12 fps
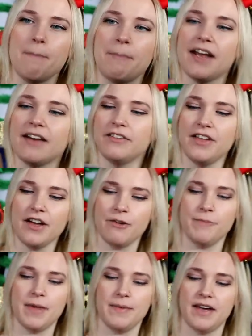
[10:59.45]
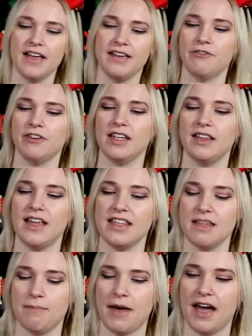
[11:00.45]
But I don't know, maybe I really
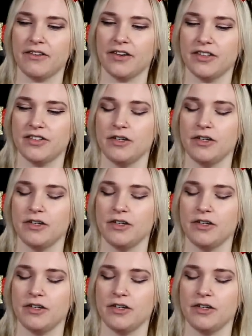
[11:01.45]
like the background